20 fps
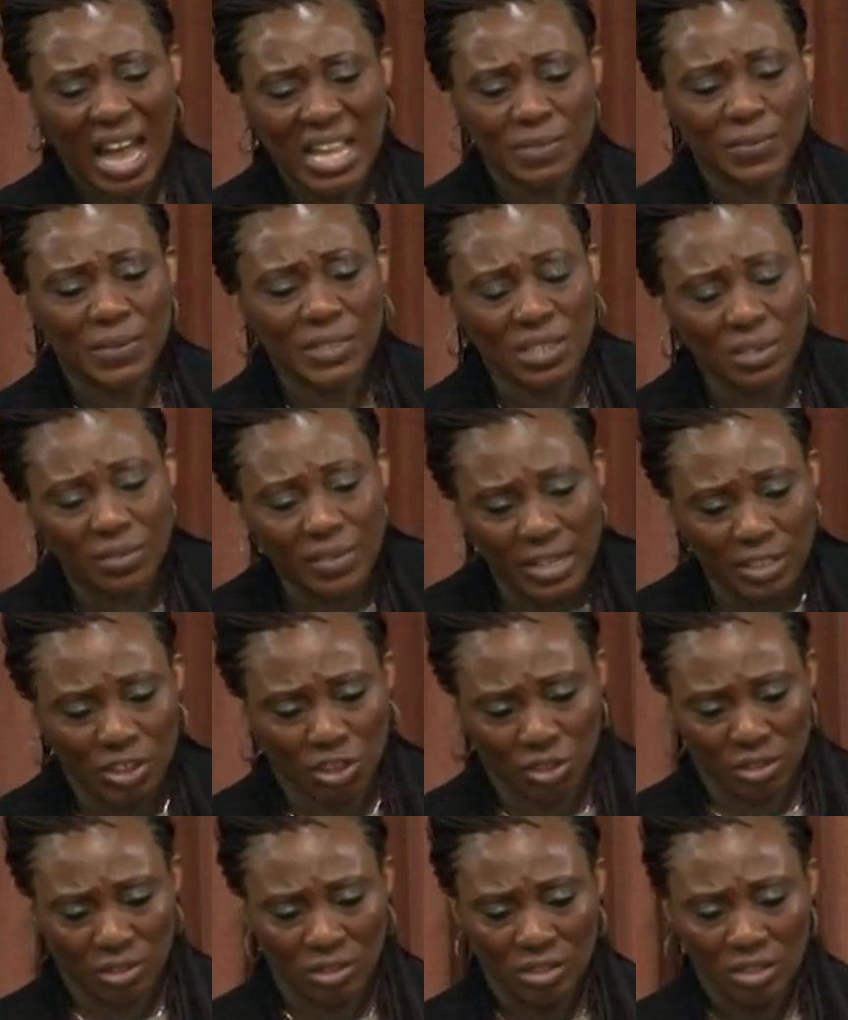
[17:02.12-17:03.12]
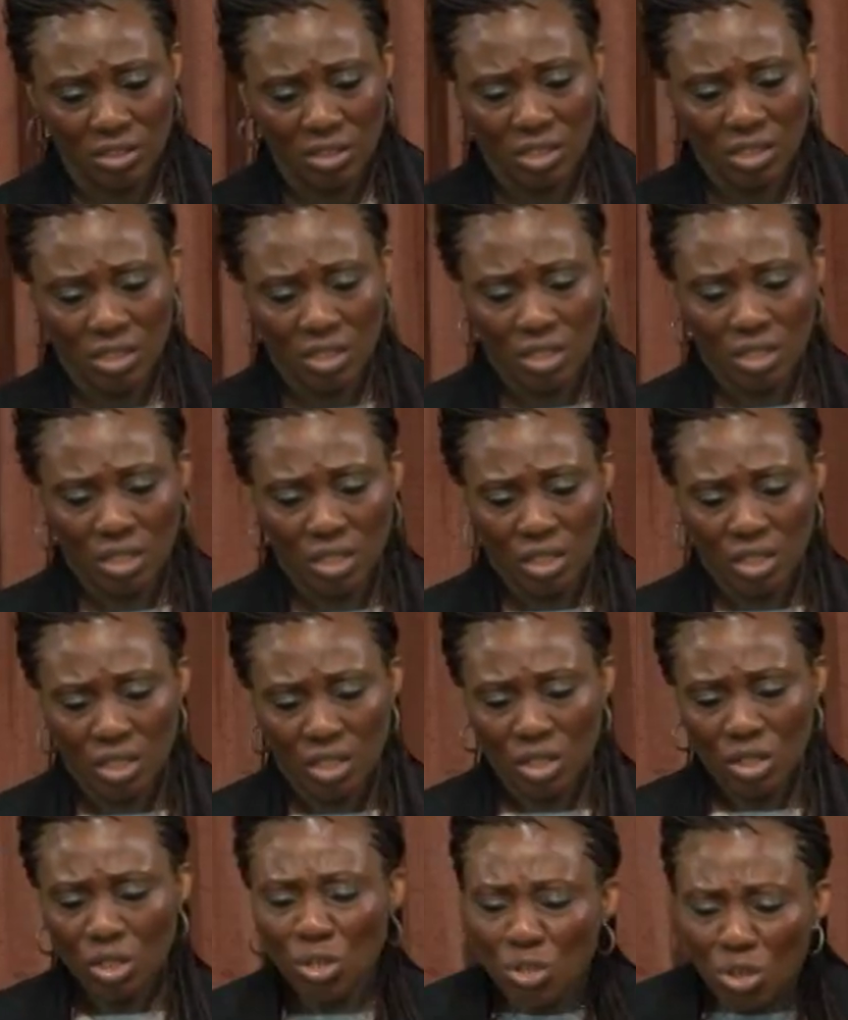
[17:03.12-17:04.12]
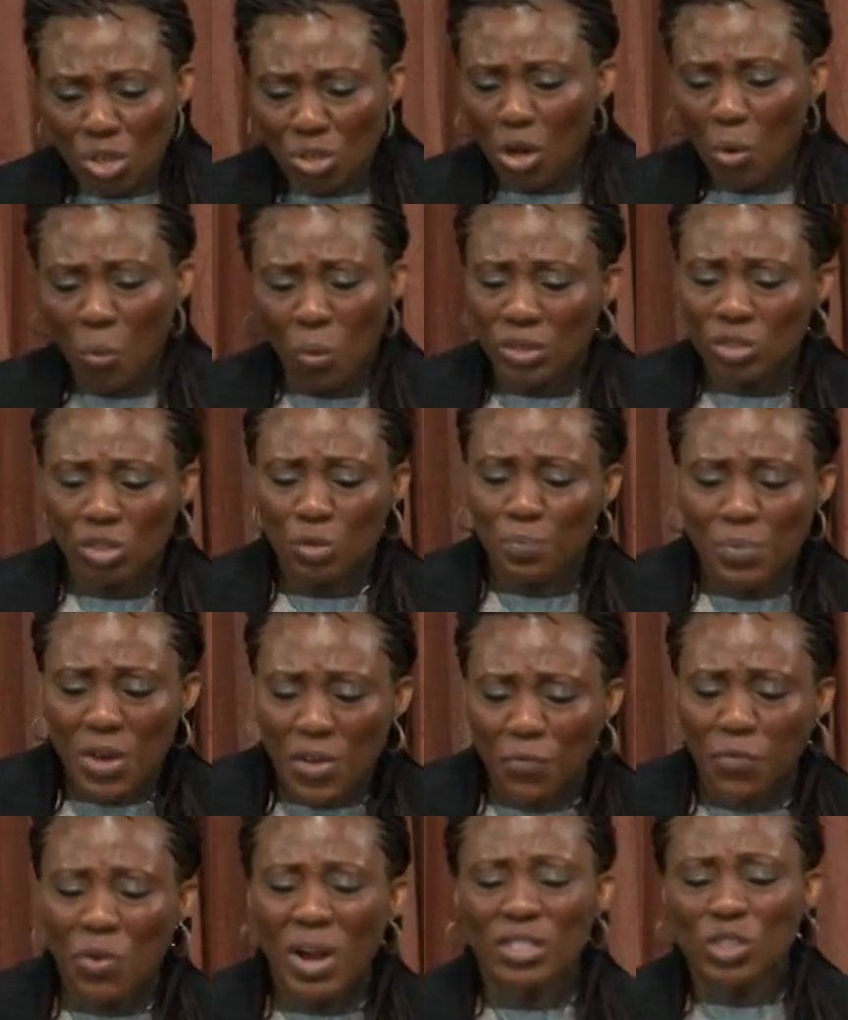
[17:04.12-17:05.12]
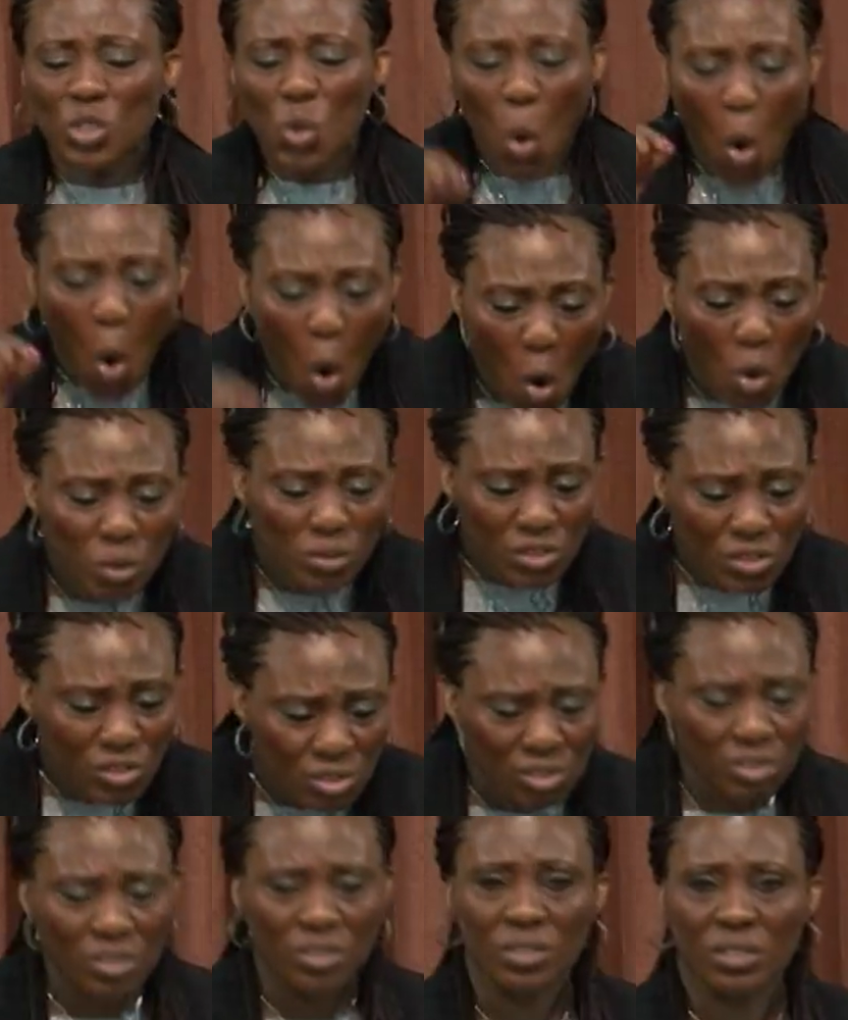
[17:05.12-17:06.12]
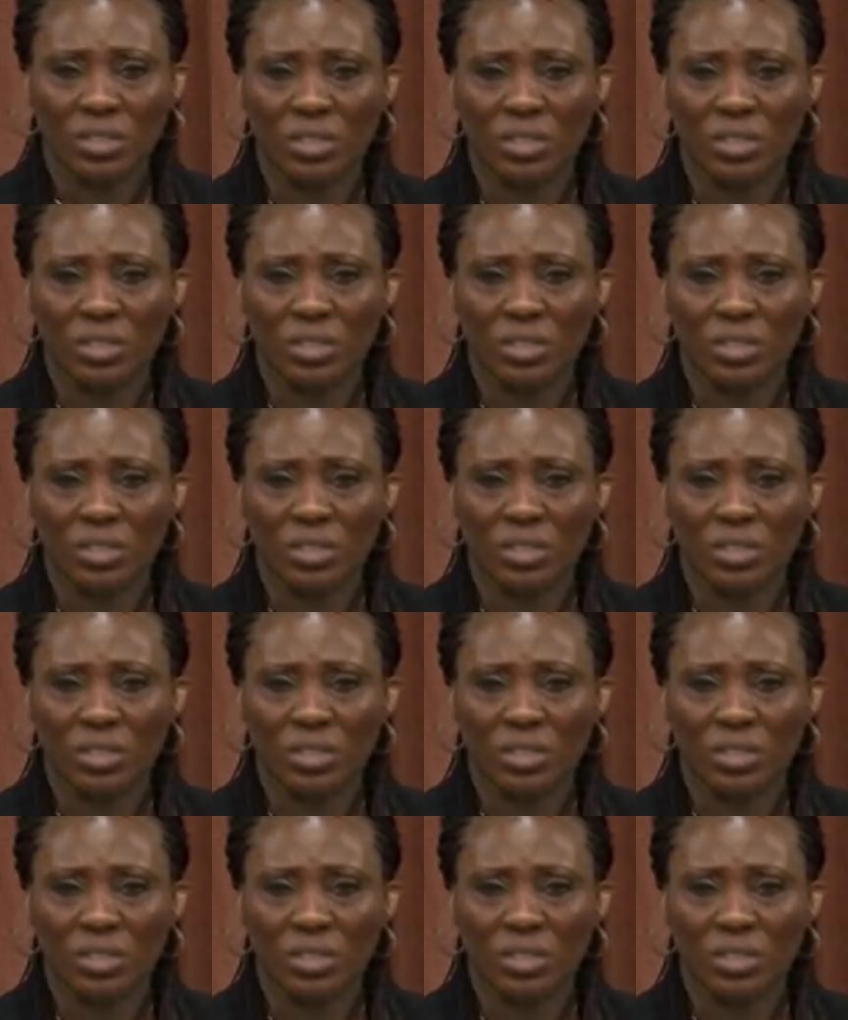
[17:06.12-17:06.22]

Ask for direction. You don't know what to pray for as you ought.